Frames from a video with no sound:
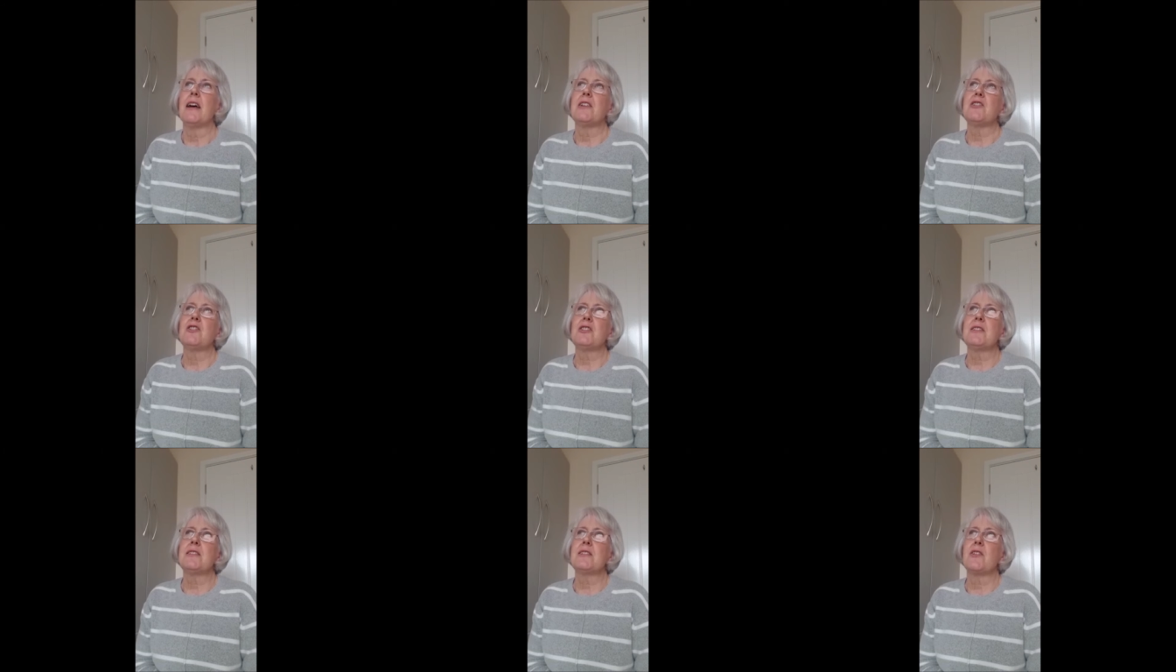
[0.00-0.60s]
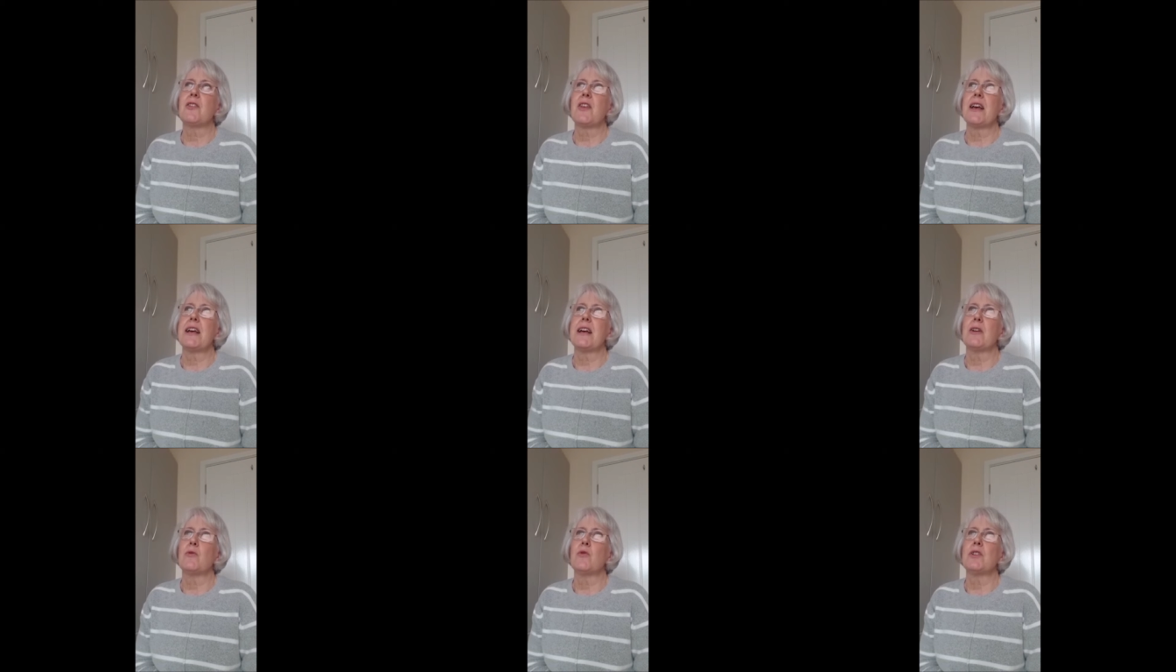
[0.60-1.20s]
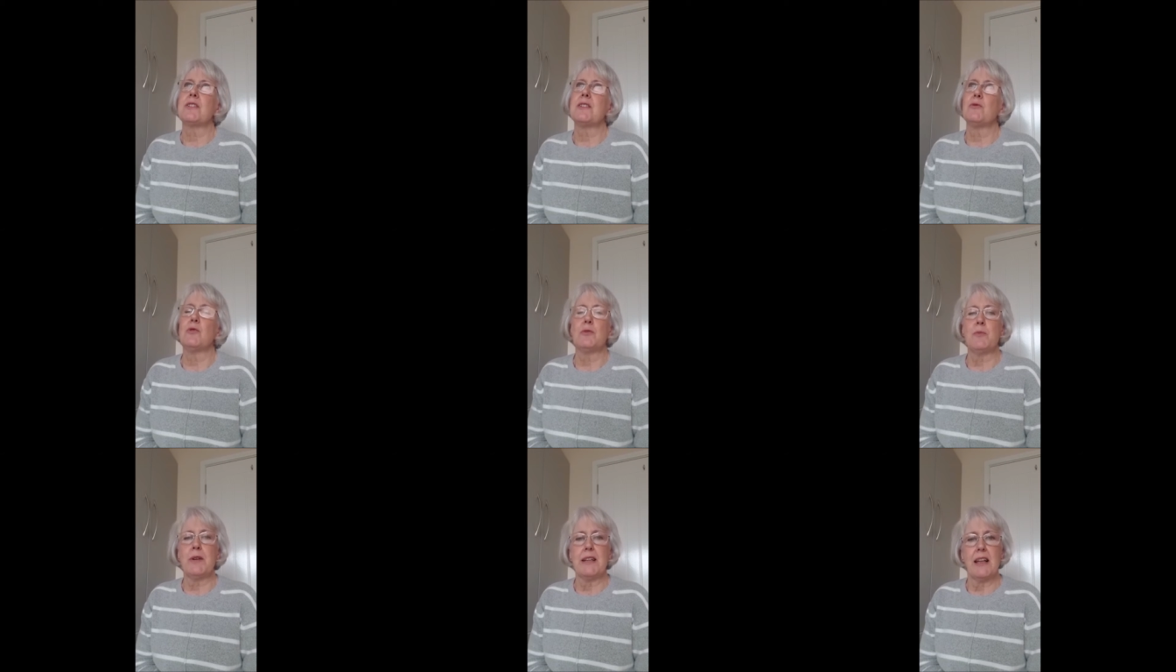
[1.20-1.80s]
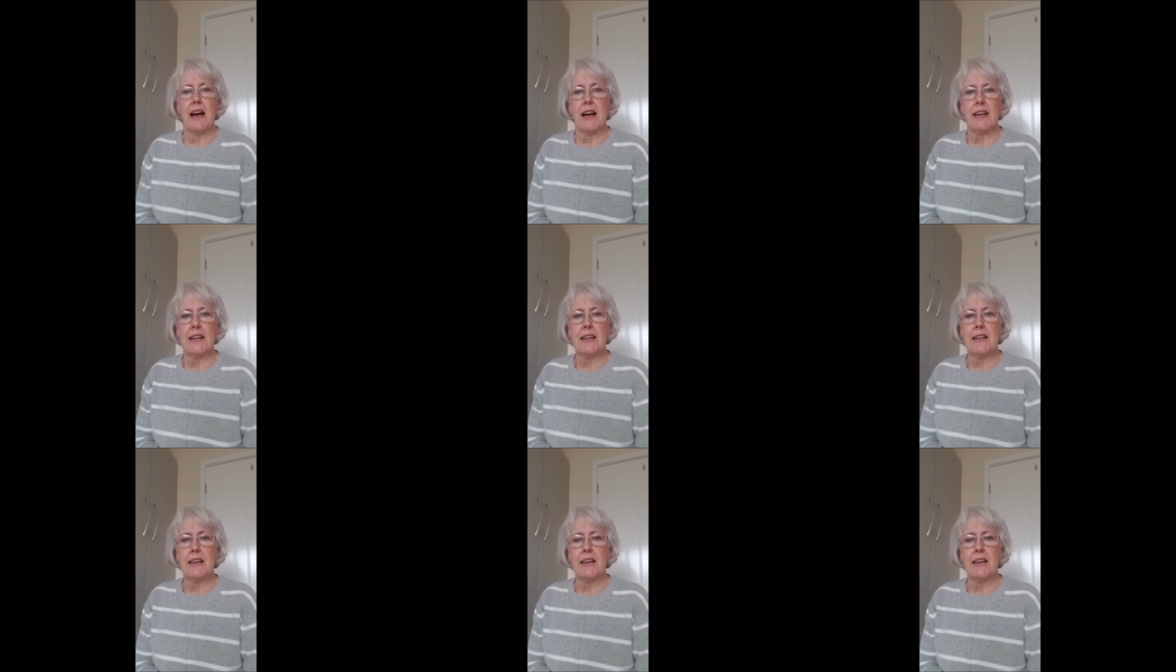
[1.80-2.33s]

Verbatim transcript: Just think what it would be like